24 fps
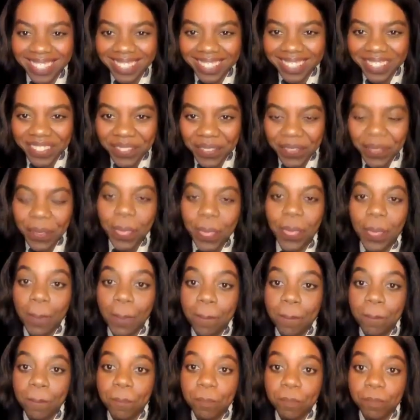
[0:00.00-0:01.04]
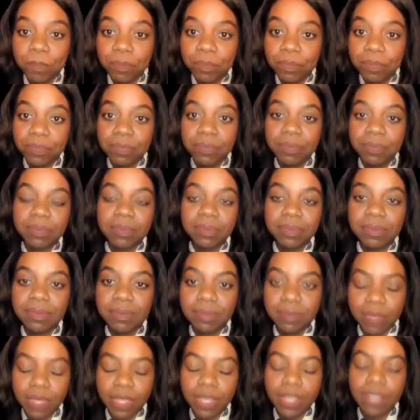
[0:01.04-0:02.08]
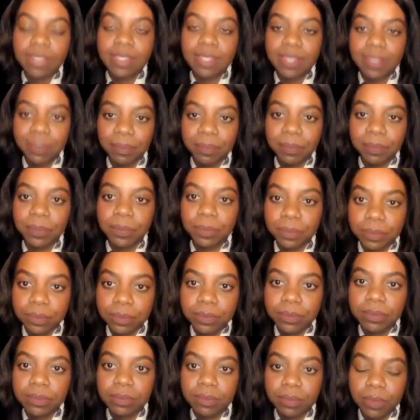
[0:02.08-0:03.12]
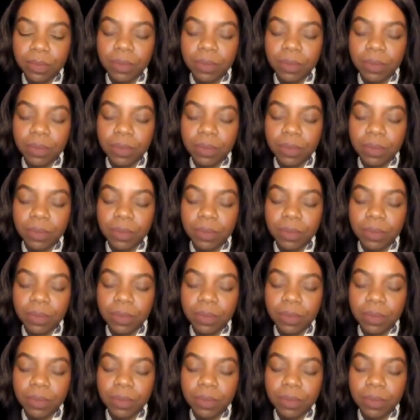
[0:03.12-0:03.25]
Most of them are not old men. Most of them are young people,